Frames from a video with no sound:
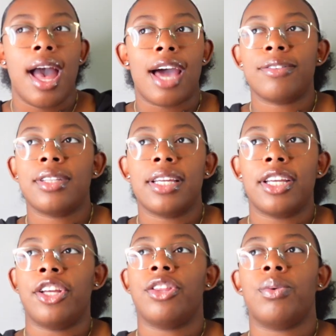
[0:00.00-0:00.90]
I don't think
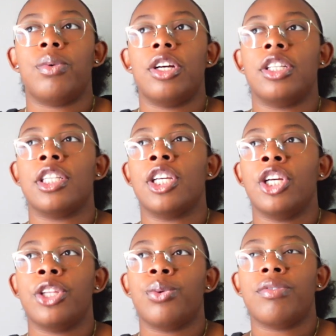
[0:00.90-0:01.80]
either one
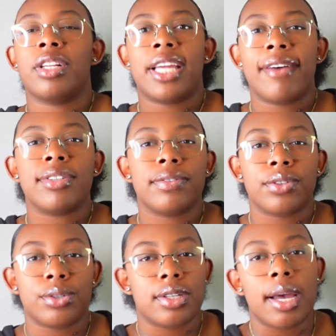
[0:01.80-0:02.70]
you would really have a
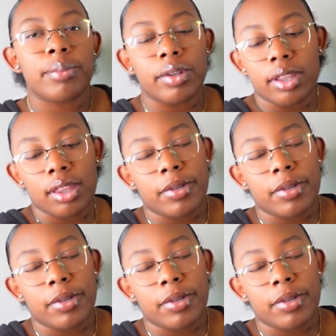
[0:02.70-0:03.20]
difficult time with.